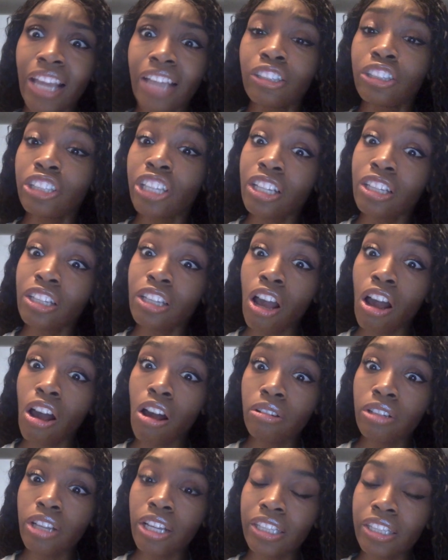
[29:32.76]
She
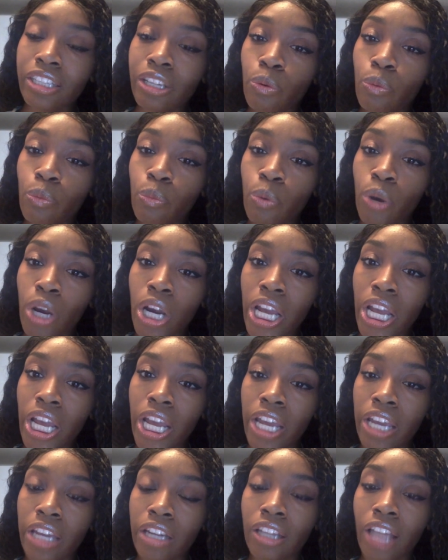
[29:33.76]
told us it
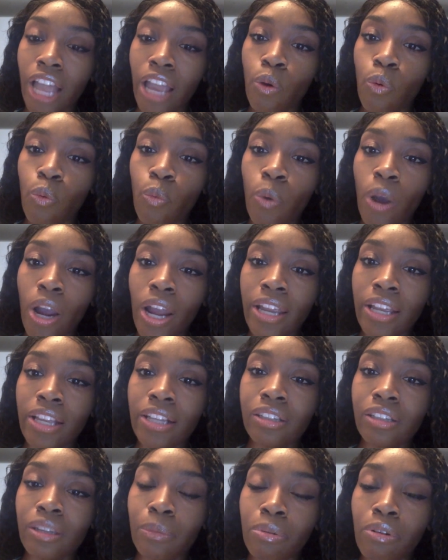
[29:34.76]
would. Like, what
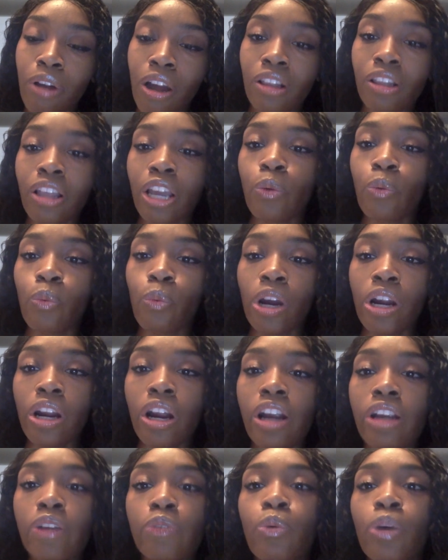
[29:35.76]
is the problem? Like,
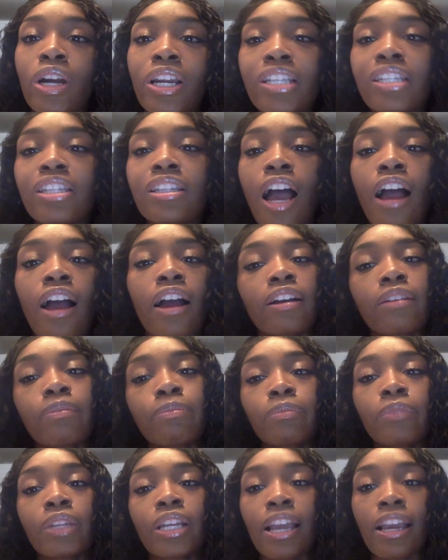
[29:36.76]
what is not
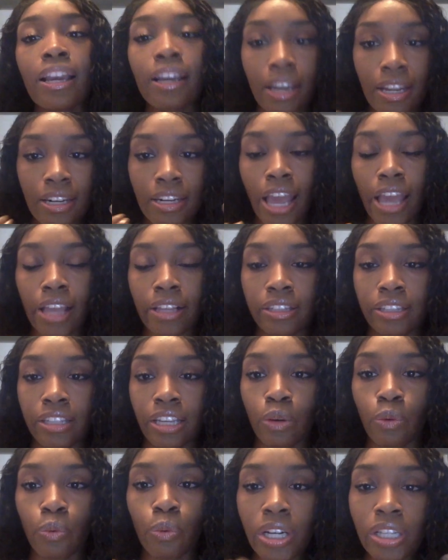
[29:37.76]

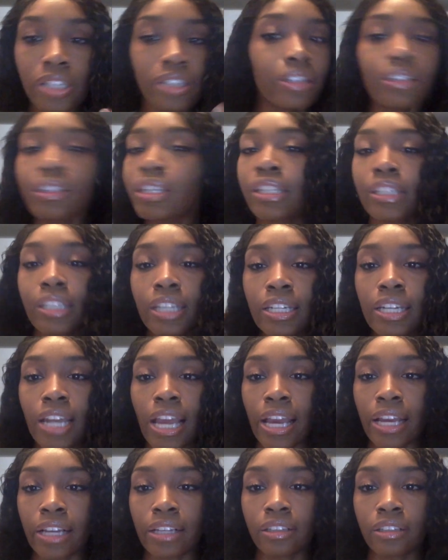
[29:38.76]
connecting? Where's the
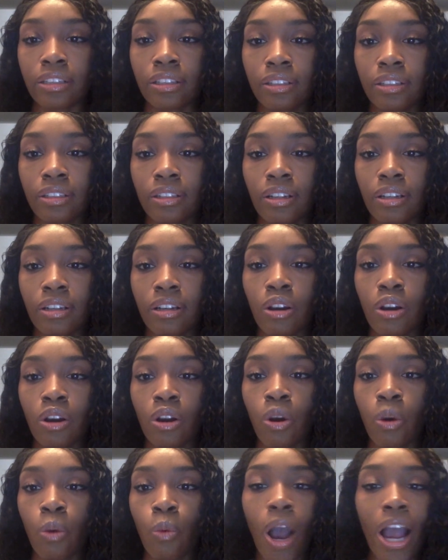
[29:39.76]
disconnect?
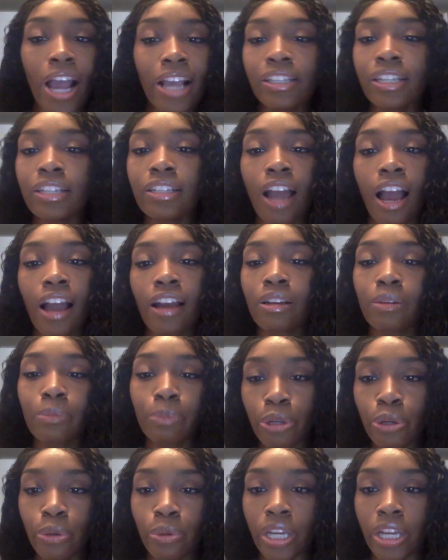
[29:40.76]
Why is it not
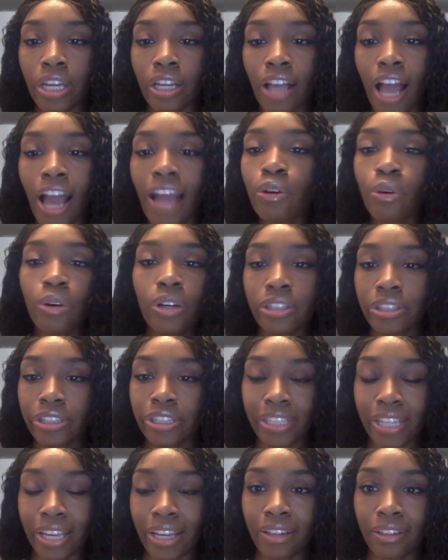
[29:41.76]
computing? I don't
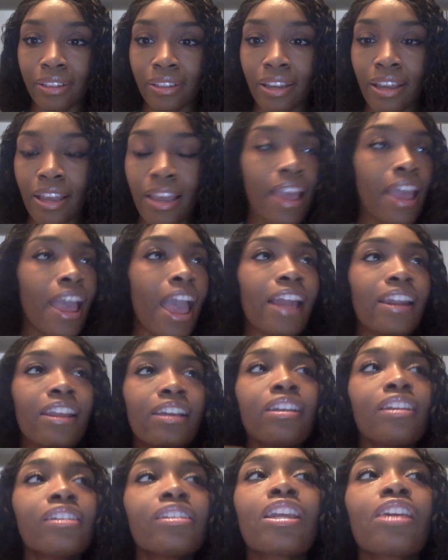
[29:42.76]
understand. And
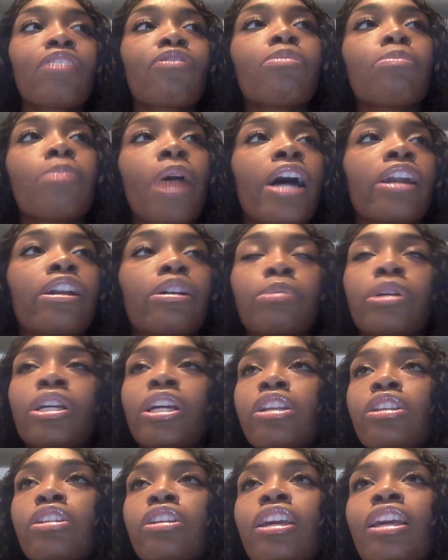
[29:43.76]
it doesn't even matter
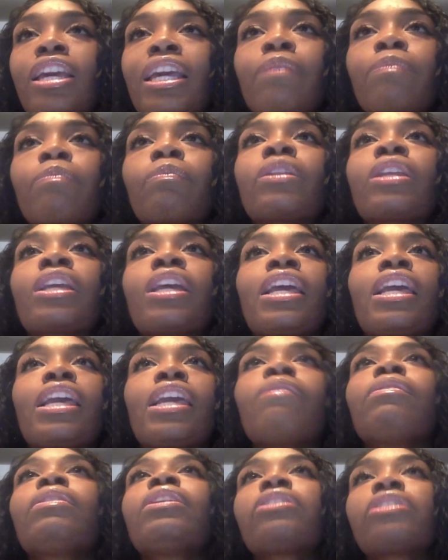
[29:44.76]
because
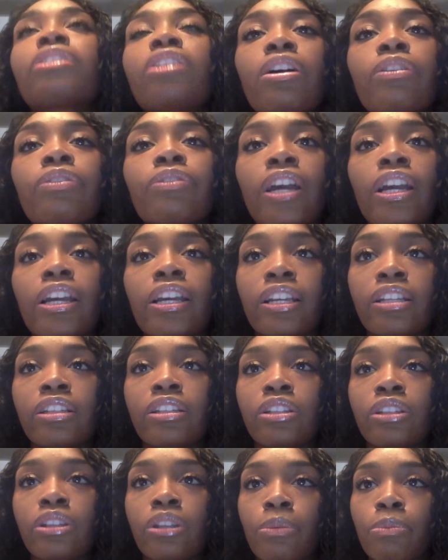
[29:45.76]
even if Starfire
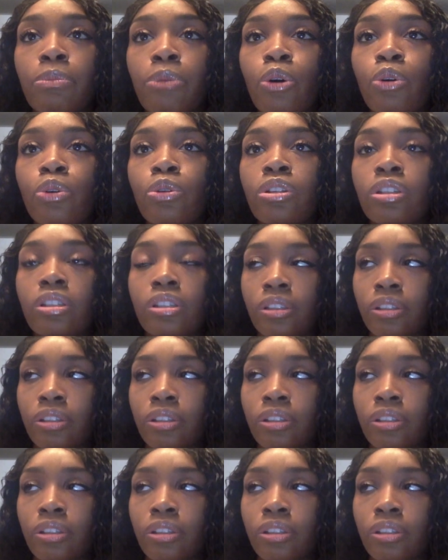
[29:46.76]
gets the most